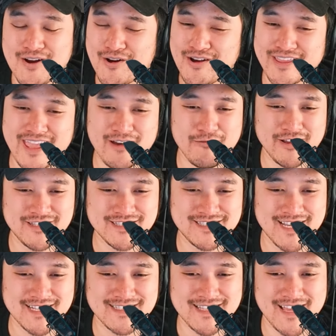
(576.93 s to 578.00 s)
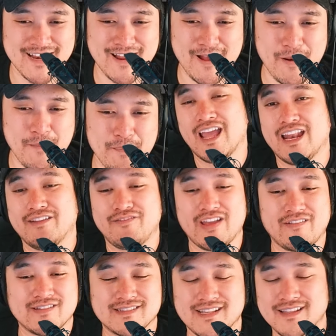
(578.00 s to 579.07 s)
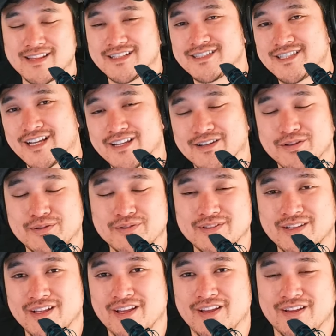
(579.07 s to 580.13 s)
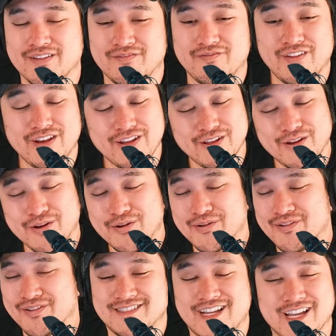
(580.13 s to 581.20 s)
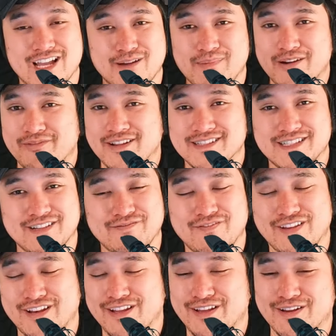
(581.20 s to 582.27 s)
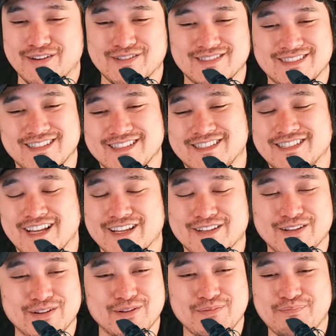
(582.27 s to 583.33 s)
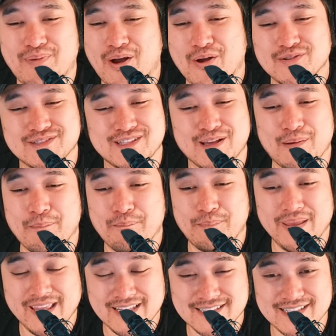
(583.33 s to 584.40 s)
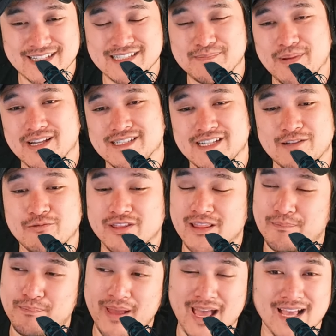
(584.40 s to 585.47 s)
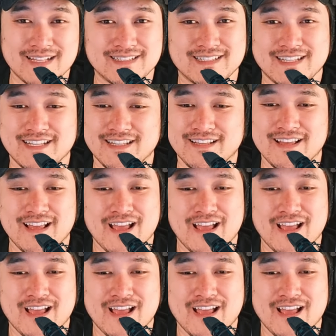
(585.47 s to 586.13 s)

Oh, I can't wait to test that out. And if you haven't seen the Sengun video. Check out my recent videos. Şengün post up beast, especially with the passing.